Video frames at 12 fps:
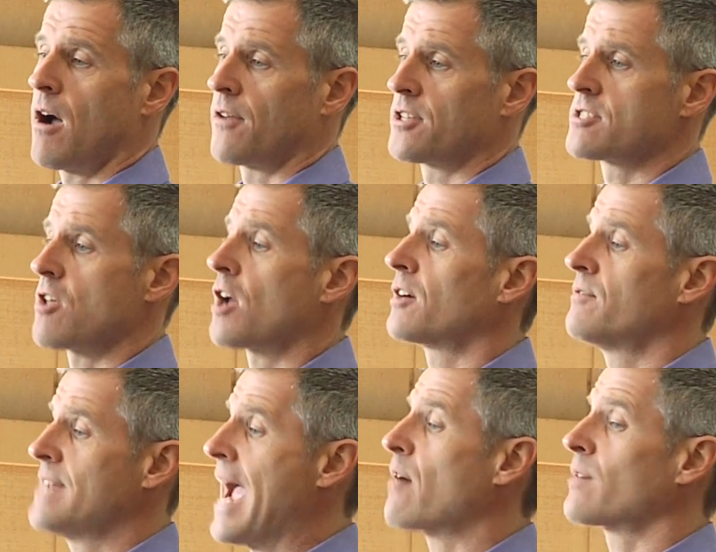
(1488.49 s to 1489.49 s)
on the
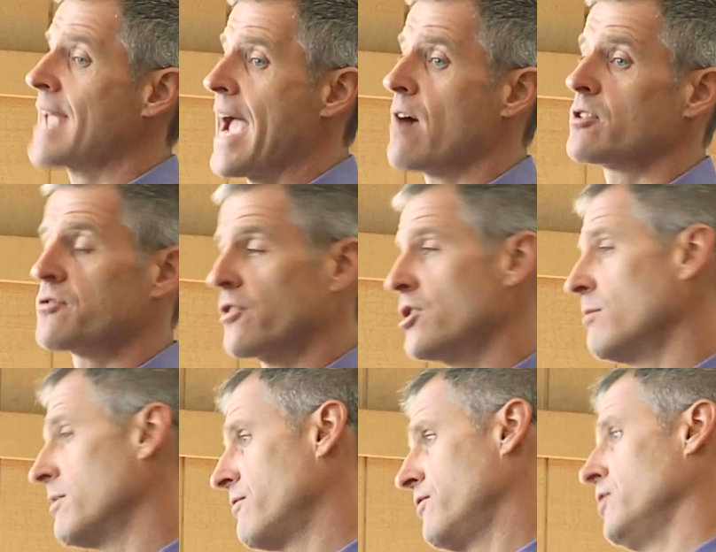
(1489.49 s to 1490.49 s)
slaughter of downed cows for
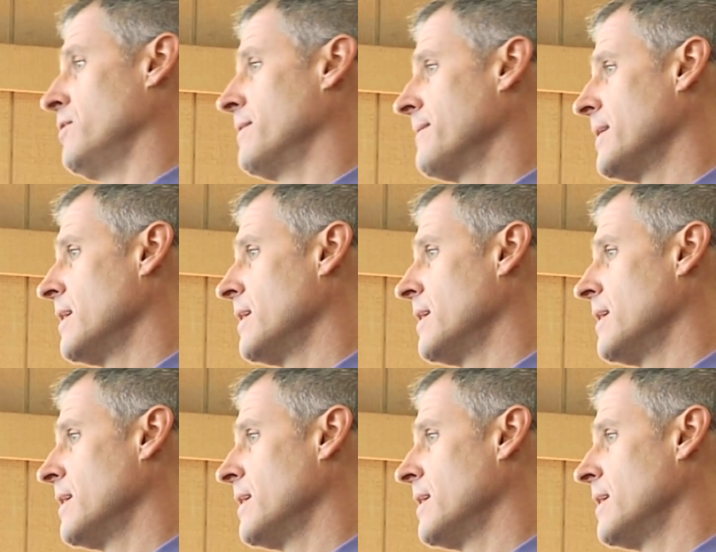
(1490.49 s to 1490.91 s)
human food.